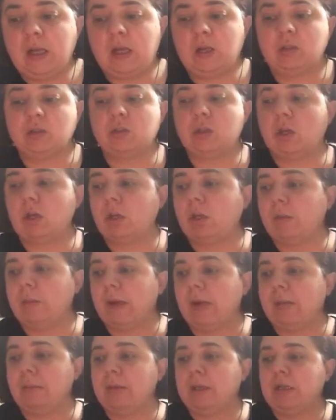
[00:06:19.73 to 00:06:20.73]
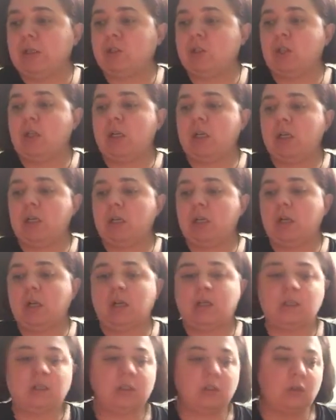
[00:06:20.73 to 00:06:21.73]
I was talking to Madame Nightshade and
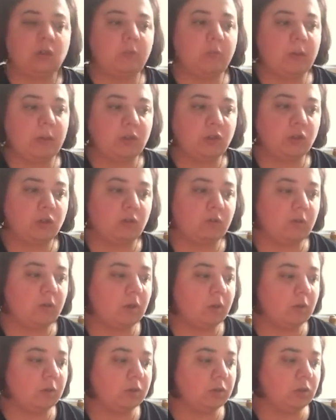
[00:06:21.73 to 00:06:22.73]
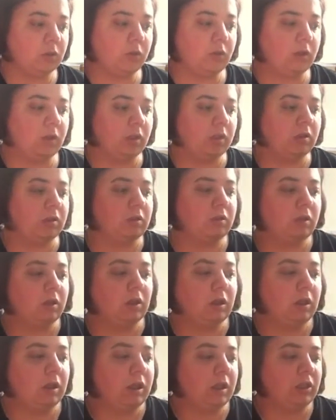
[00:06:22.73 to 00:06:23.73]
I sent her a picture of what I was doing.
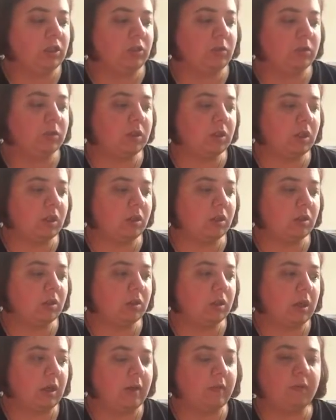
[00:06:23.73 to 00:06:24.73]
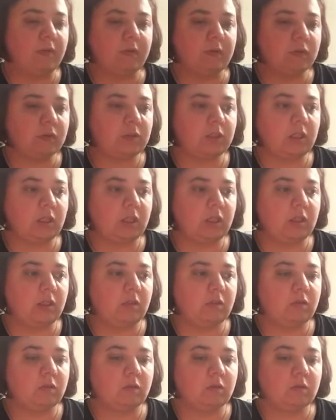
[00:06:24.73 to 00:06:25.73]
And she was like, I've never seen